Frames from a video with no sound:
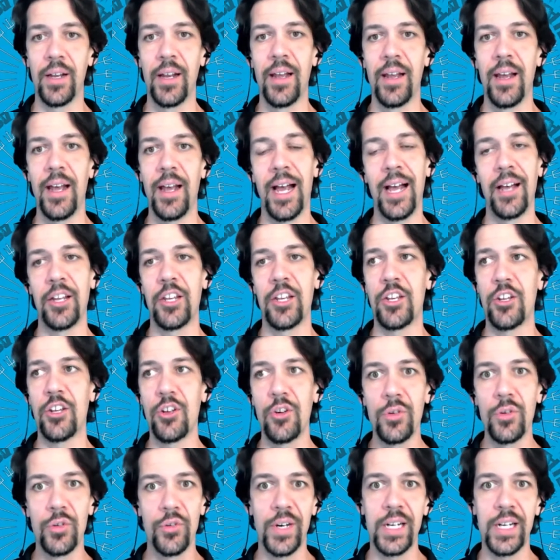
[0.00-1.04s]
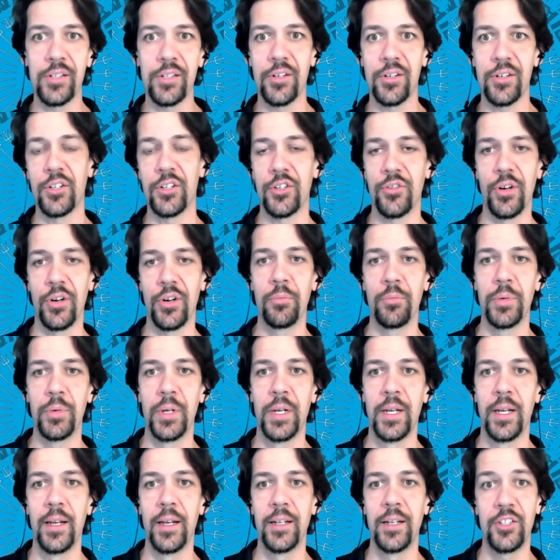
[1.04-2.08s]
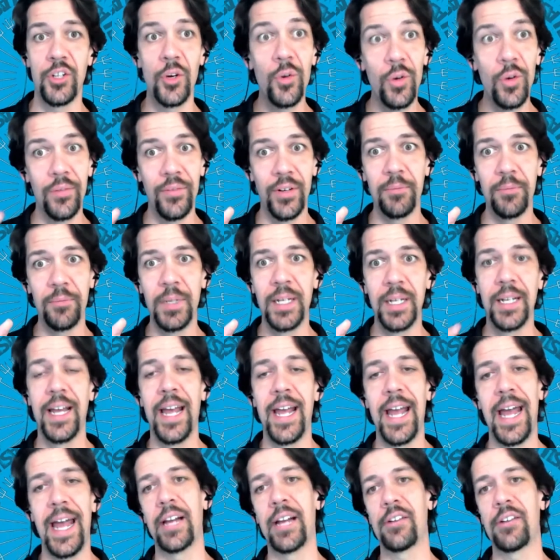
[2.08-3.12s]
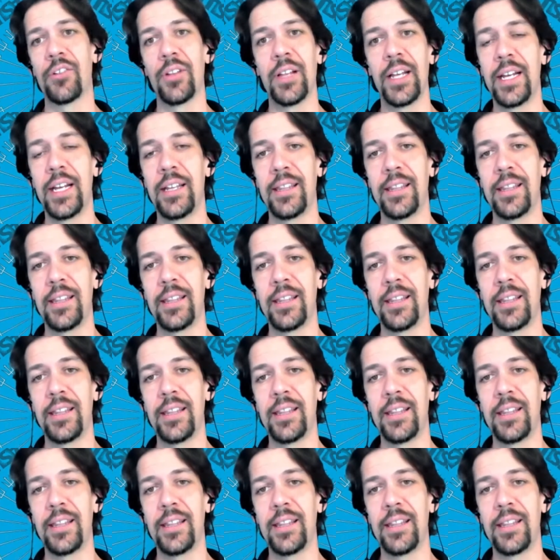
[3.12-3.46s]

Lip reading: a huge research group, 2 of them actually,